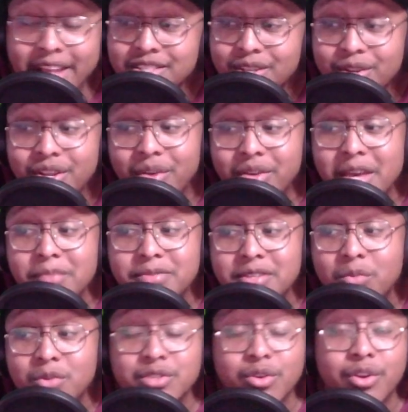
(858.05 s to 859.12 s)
Antonio
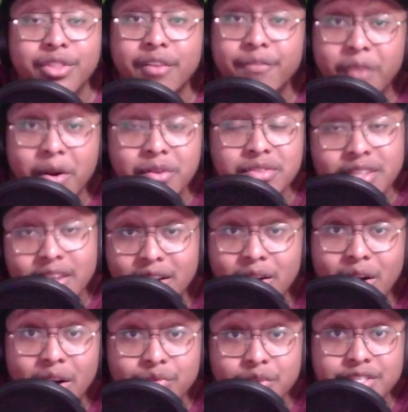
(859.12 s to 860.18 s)
Gibson was on the first
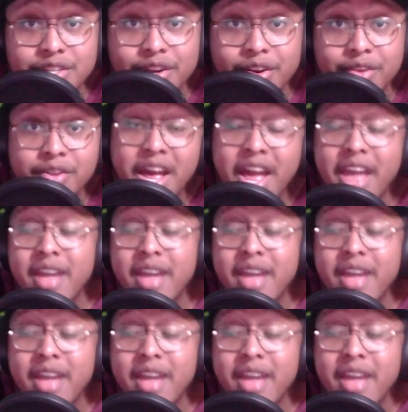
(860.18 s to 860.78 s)
kickoff return,